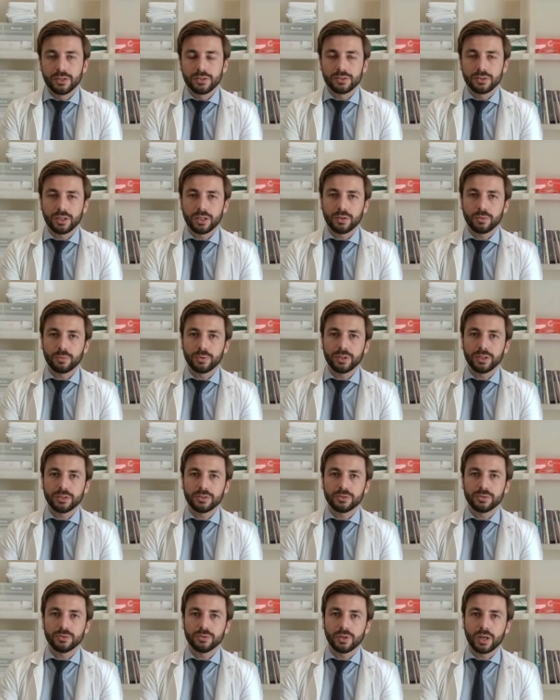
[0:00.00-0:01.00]
So, and we
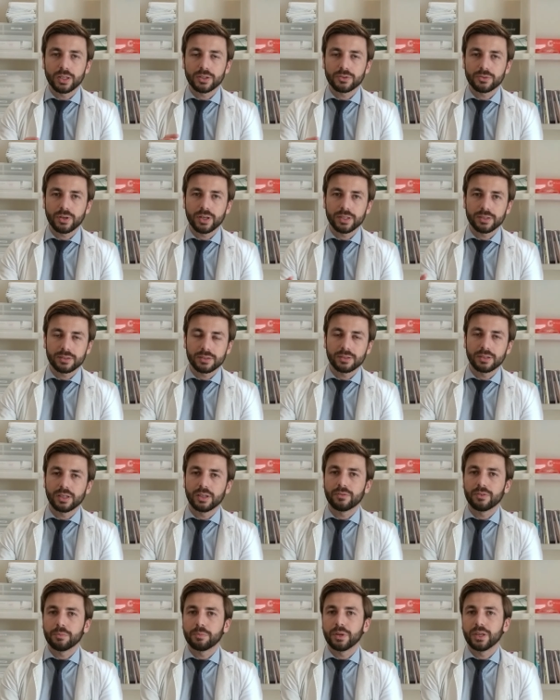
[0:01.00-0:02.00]
need to address
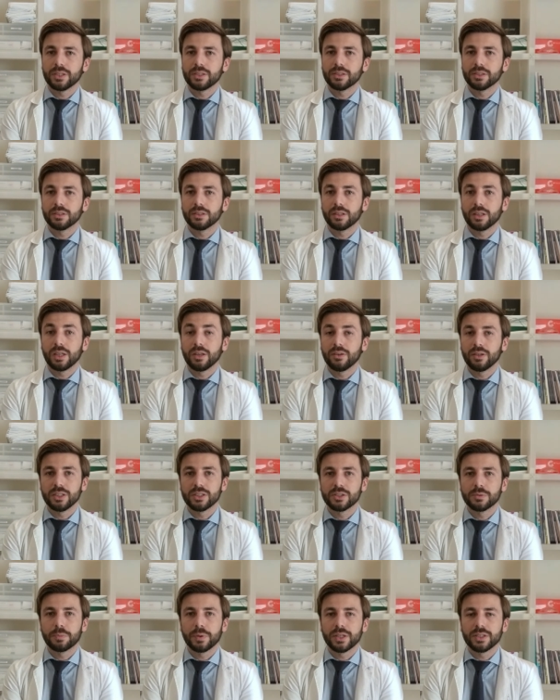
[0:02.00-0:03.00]
every patient, eh,
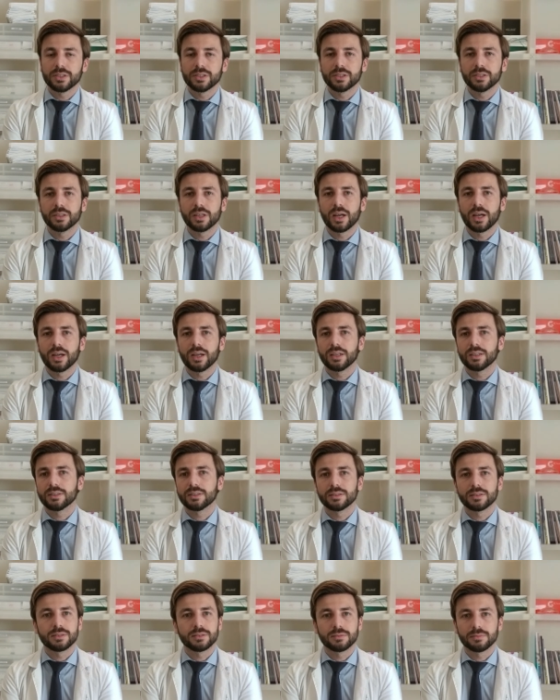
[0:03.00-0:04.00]
each patient
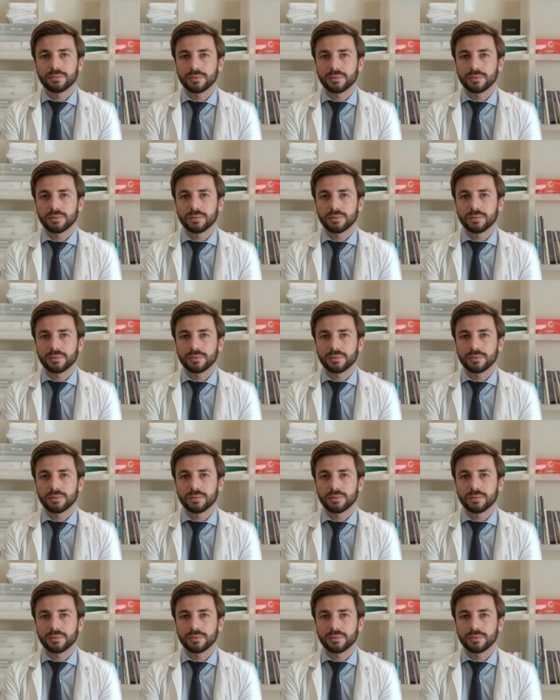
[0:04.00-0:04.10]
as,